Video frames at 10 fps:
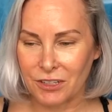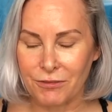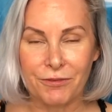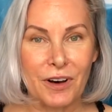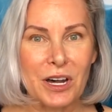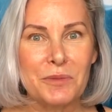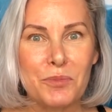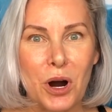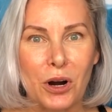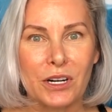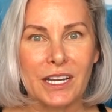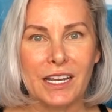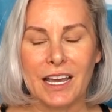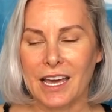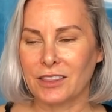a fun
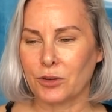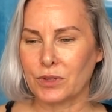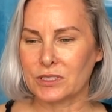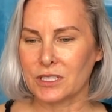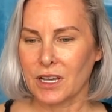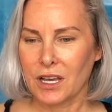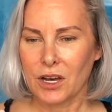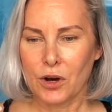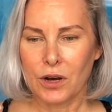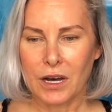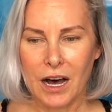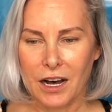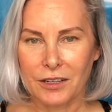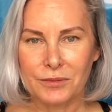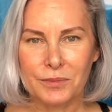party, and there was
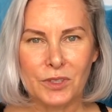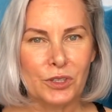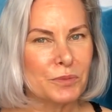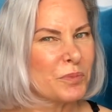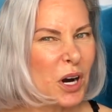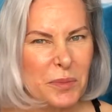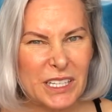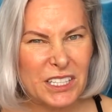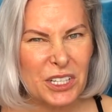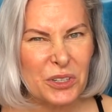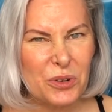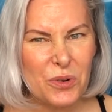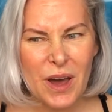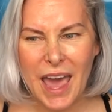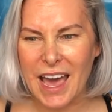uh, good
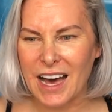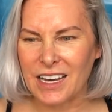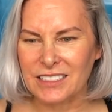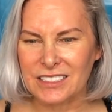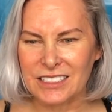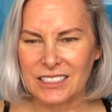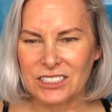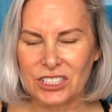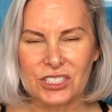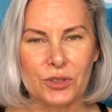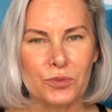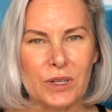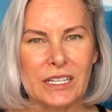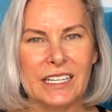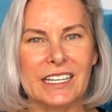barbecue and just a
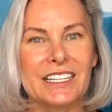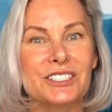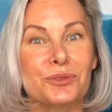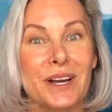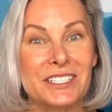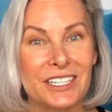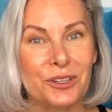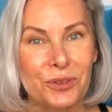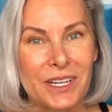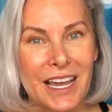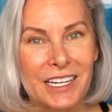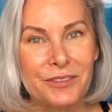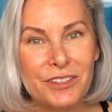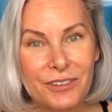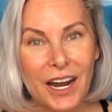really interesting
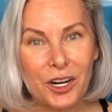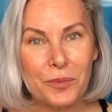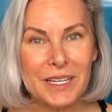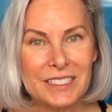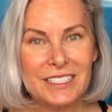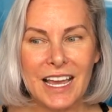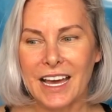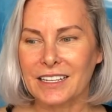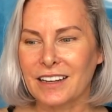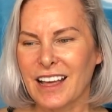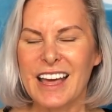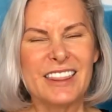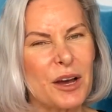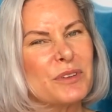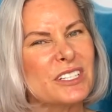creative environment, and
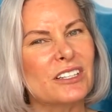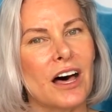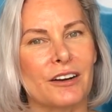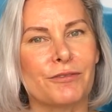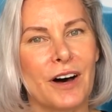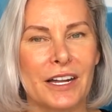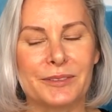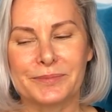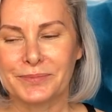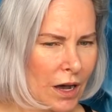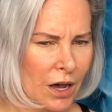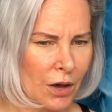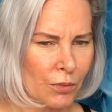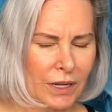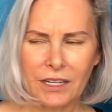that was a lot of fun.
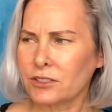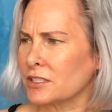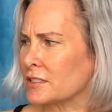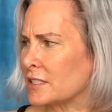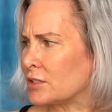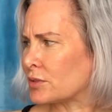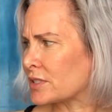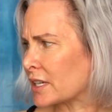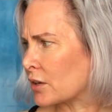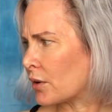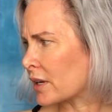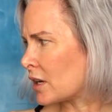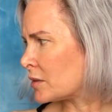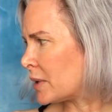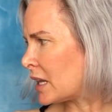Uh, what else is interesting going
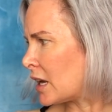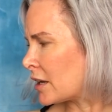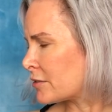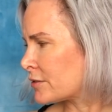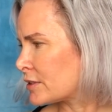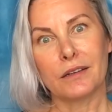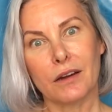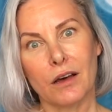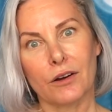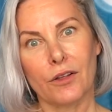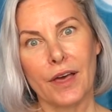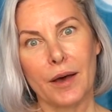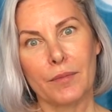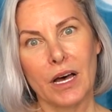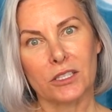on in my life? Not all
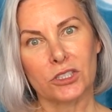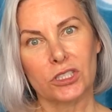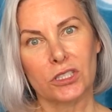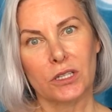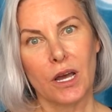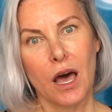that much.